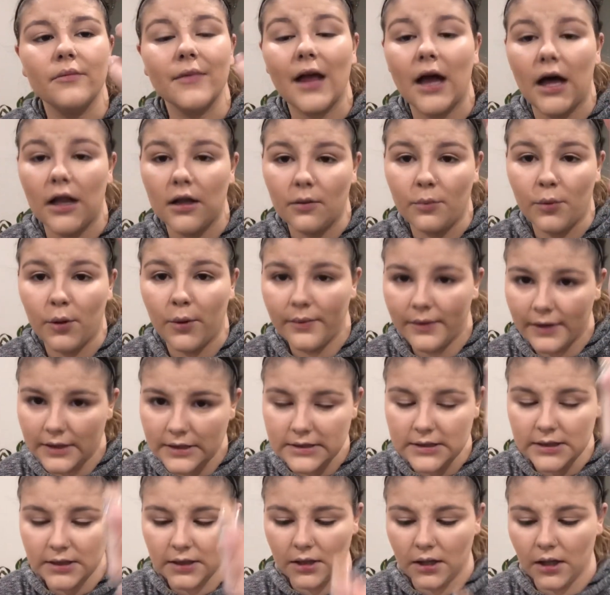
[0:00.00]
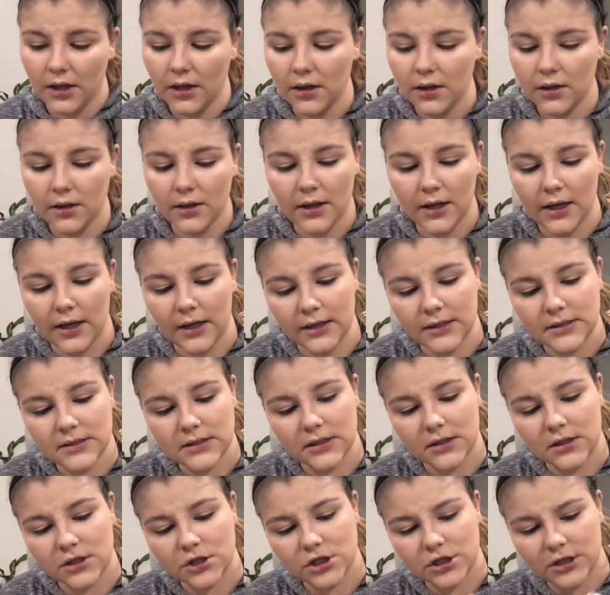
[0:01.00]
Colourpop concealer, and it's
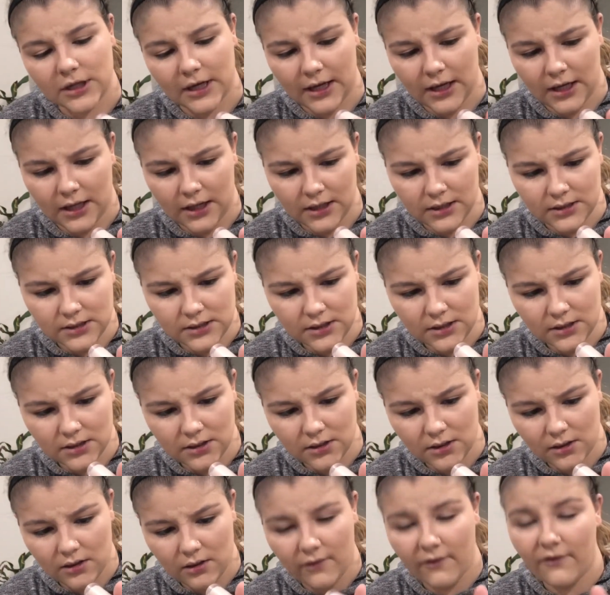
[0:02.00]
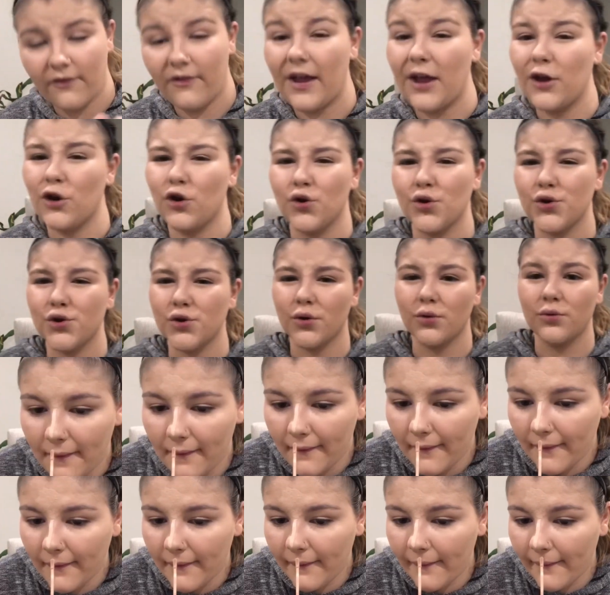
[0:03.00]
in the shade Fair Neutral.
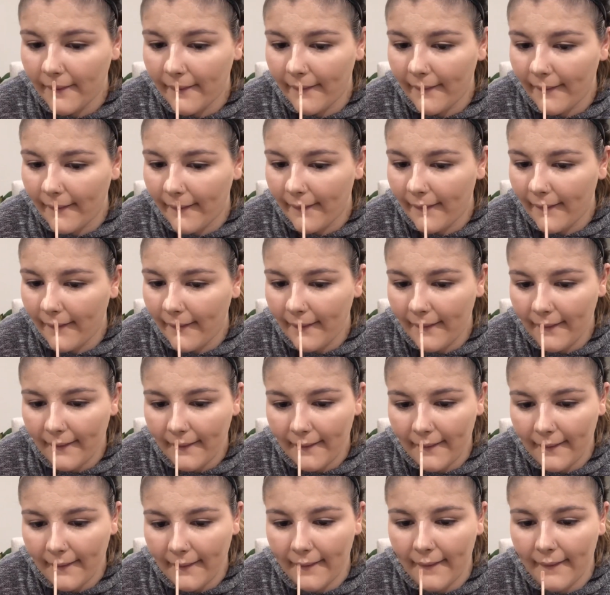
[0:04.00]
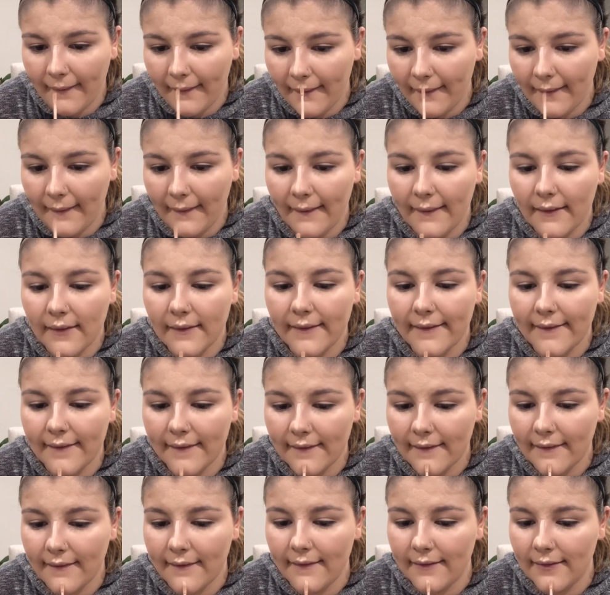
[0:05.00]
Okay, alright.
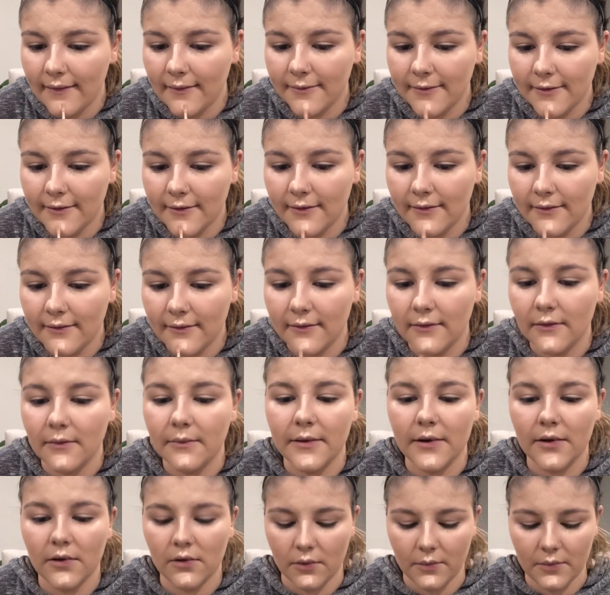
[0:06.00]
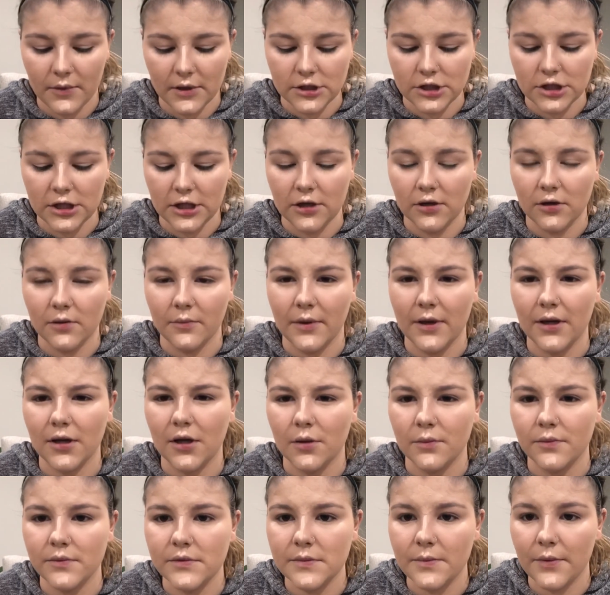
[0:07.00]
I only put a little bit on my chin and on my
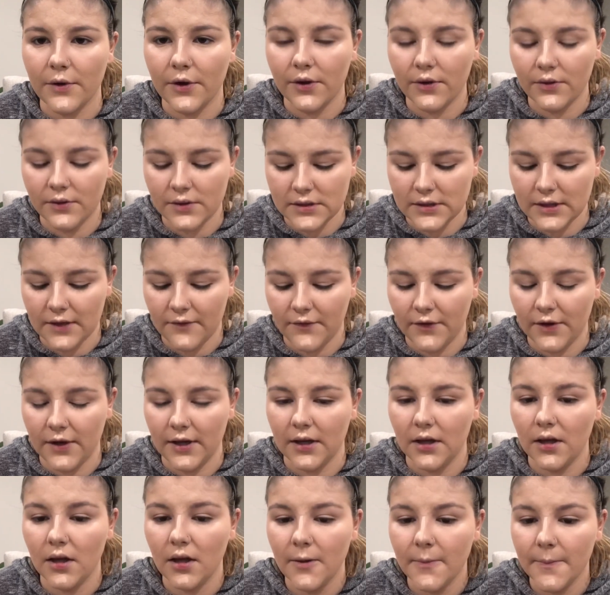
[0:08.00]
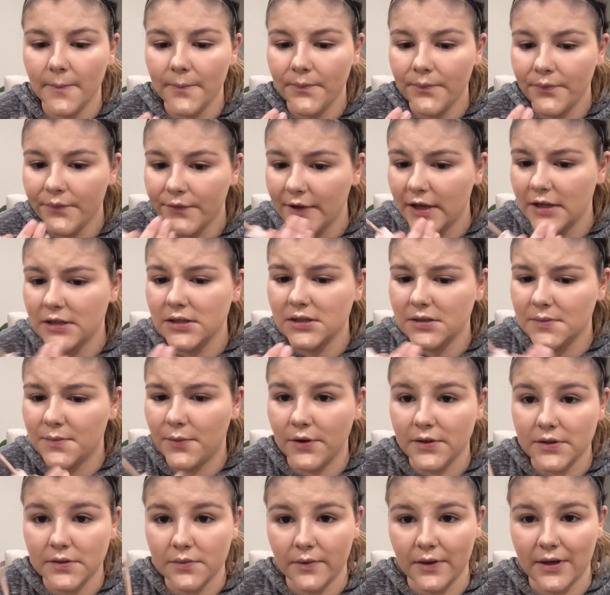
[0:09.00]
cupid's bow because I feel like that's the
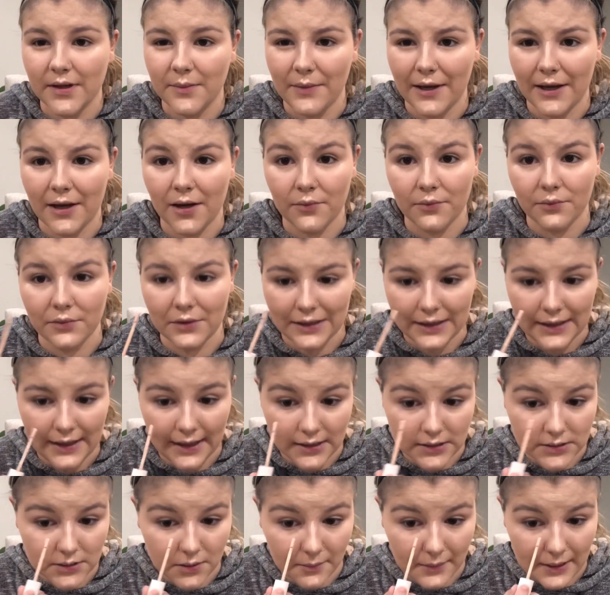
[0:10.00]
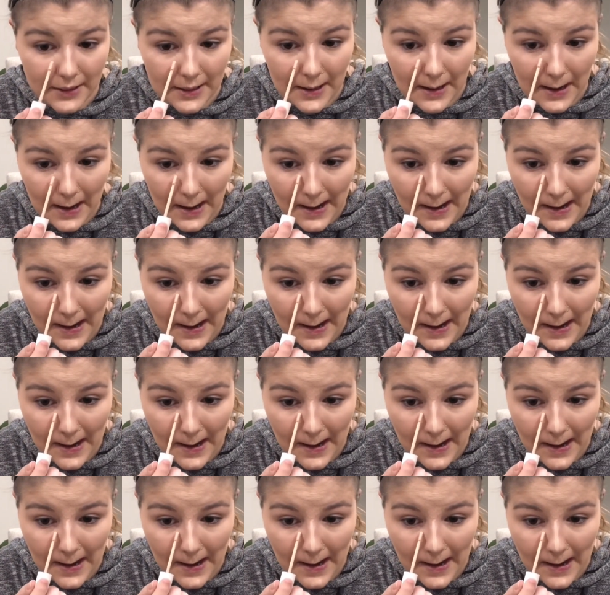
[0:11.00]
spots where makeup really cakes on me.